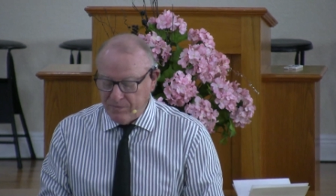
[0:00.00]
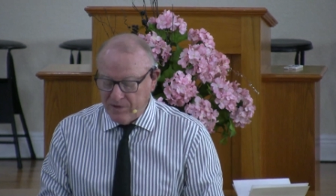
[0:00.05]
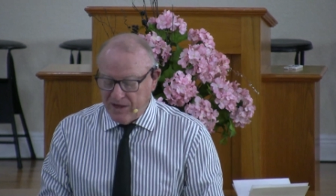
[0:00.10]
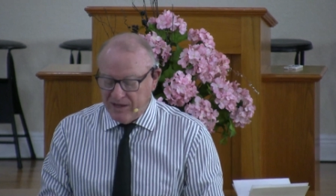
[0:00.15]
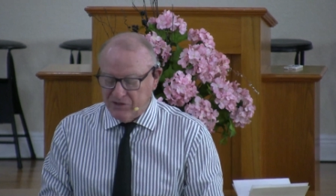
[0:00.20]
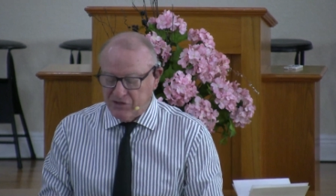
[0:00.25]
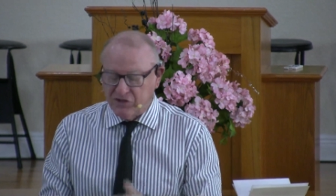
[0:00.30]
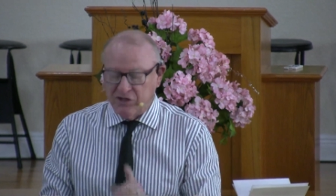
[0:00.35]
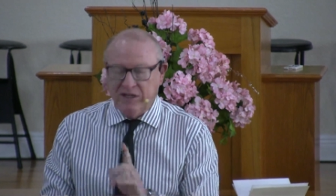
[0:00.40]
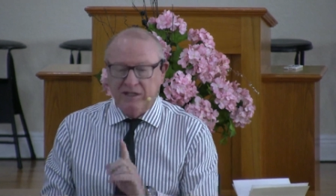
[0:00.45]

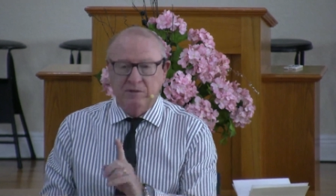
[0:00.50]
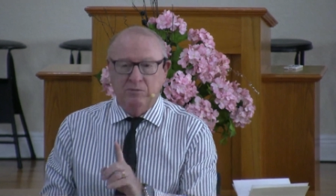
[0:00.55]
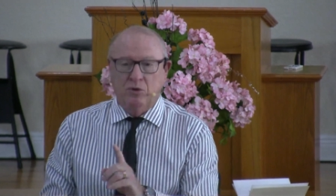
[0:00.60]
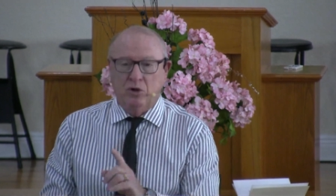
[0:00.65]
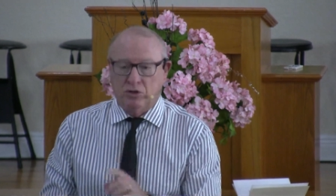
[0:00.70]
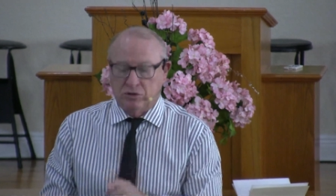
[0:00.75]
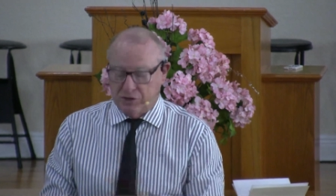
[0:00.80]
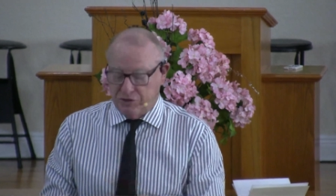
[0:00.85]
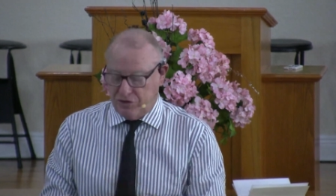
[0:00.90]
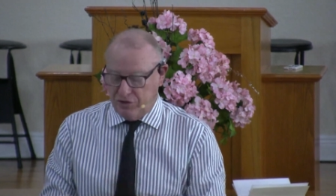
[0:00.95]
And seeing the
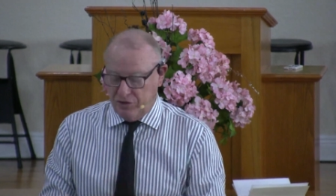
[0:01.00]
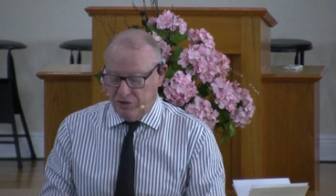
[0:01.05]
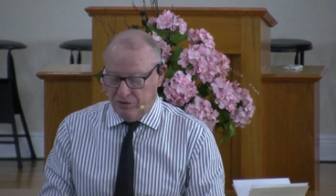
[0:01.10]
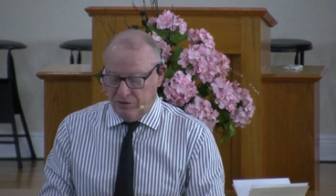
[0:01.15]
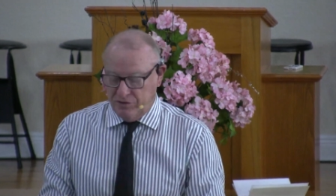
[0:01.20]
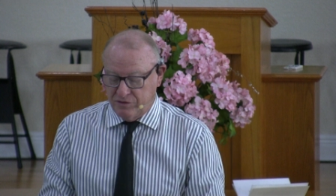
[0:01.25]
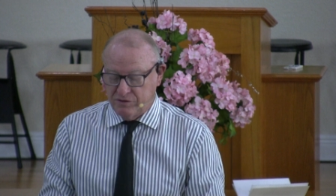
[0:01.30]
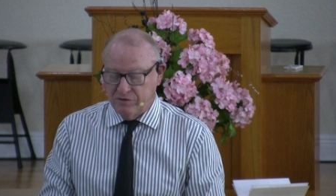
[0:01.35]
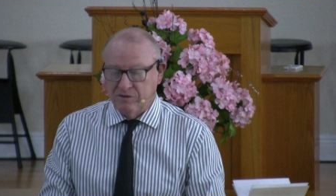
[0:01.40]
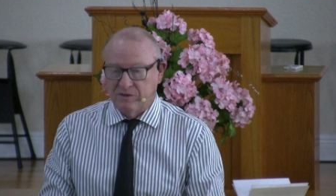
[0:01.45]

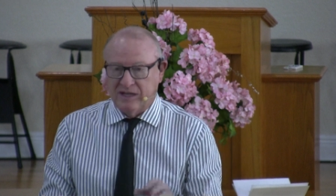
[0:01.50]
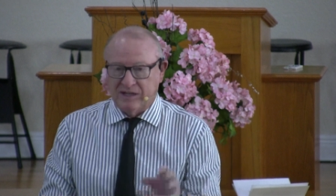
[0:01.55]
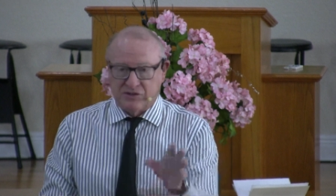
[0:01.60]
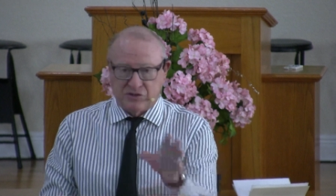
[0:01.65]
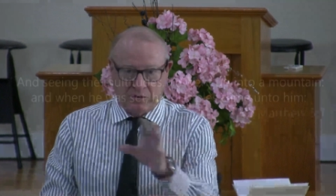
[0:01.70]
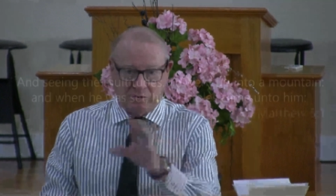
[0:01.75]
multitudes, that's the